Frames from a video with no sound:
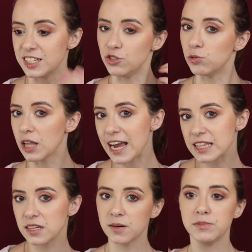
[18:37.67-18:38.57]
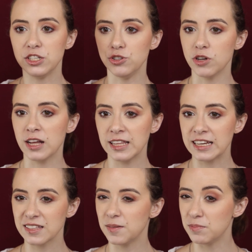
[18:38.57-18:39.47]
Did you like them? Did you not
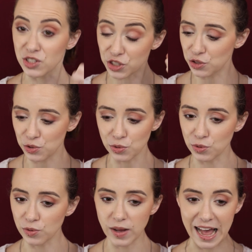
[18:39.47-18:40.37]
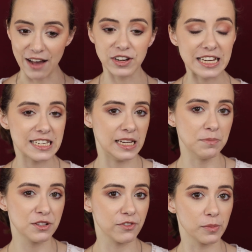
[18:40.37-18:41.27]
like them? Do you have any
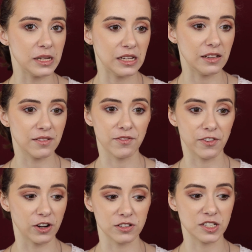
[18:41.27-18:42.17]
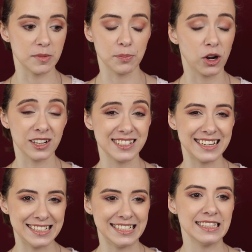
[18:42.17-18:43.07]
tips for me for some of the products that
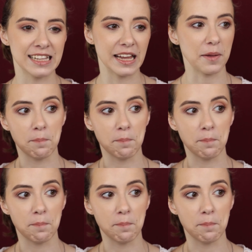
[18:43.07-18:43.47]
I didn't like?